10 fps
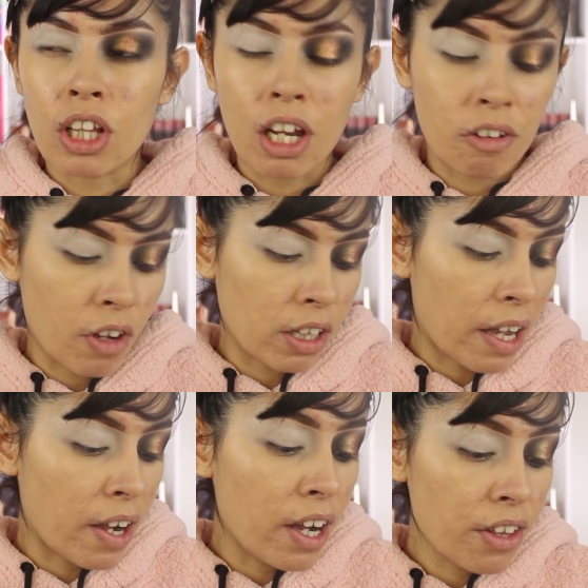a lot of
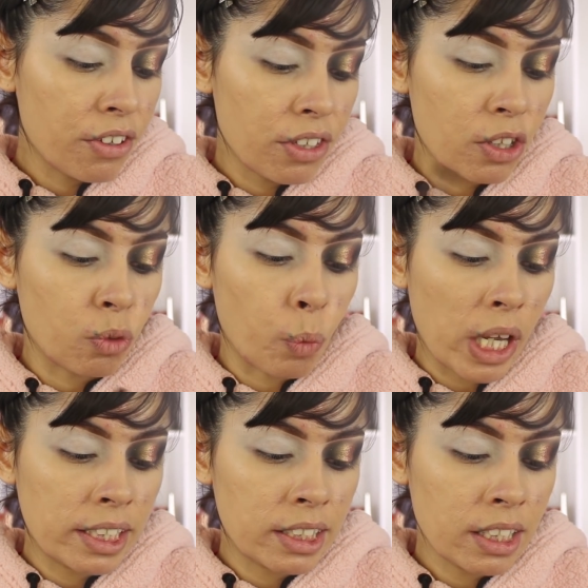fallout other than
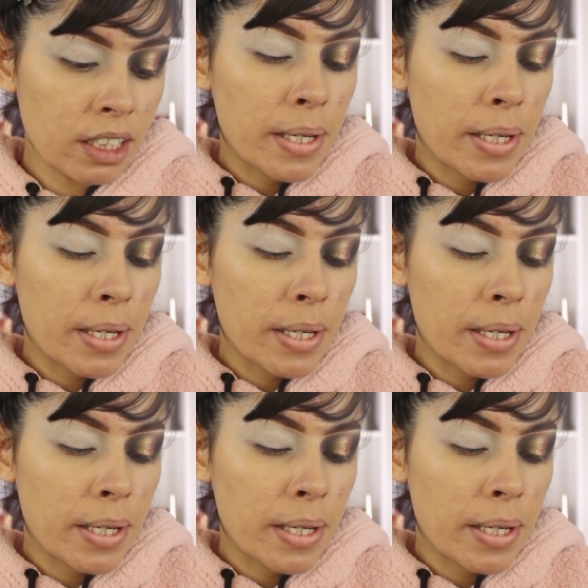Wasted,